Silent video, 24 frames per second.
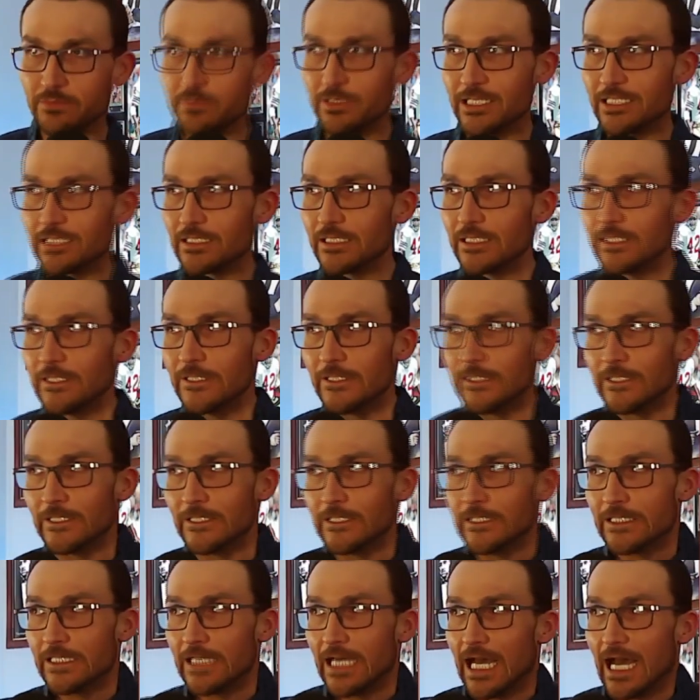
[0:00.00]
But
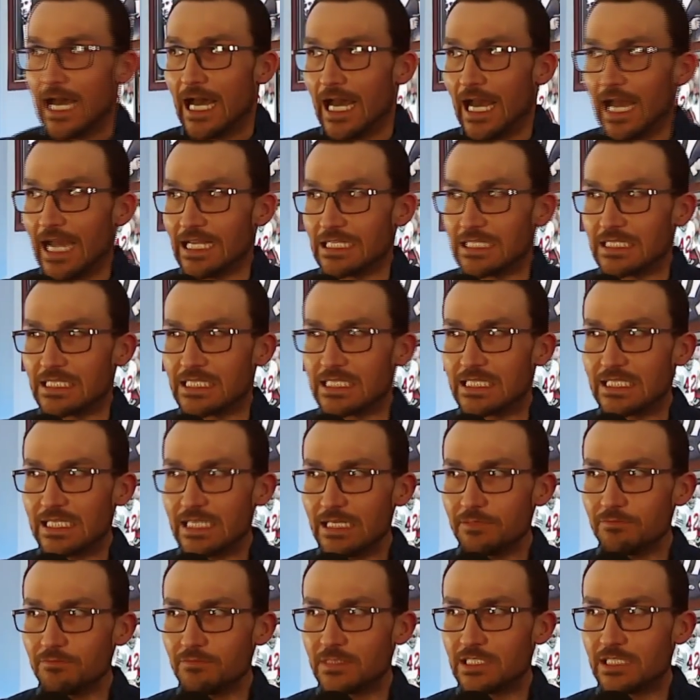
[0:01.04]
I
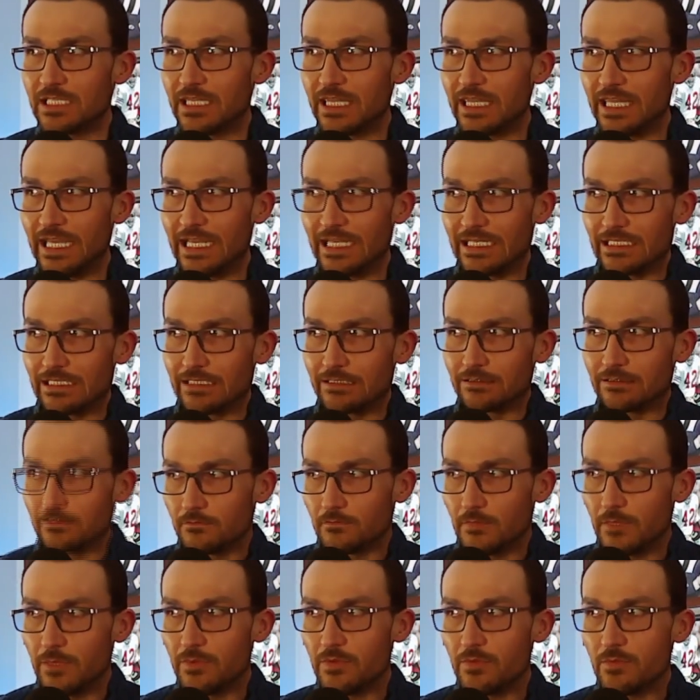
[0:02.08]
seem to think,
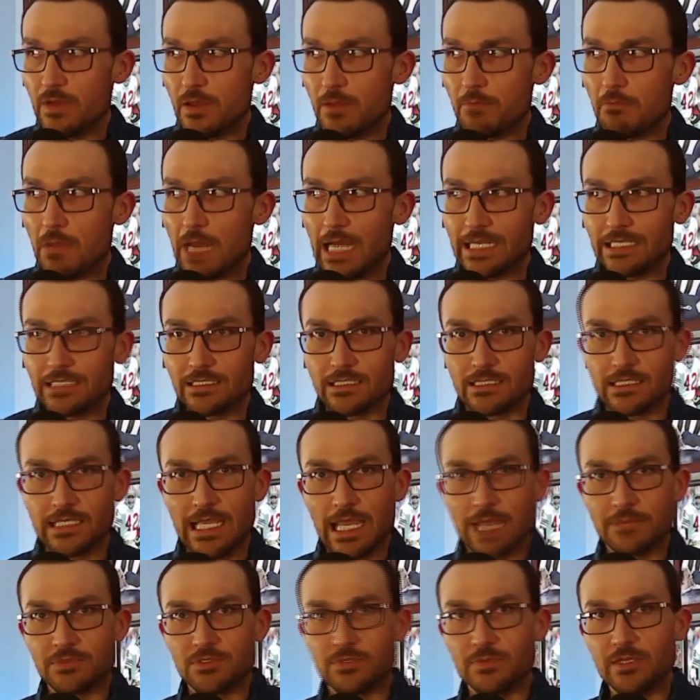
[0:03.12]
maybe my mind
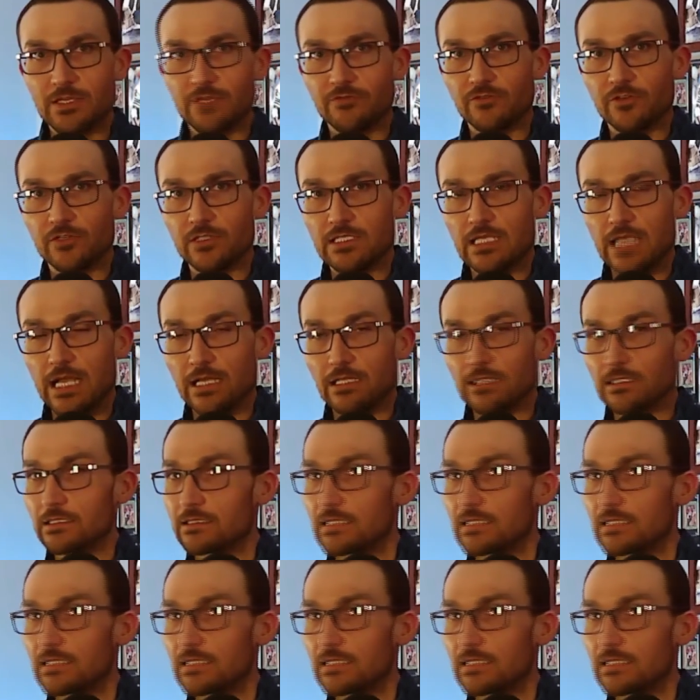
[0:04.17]
escapes me for a second.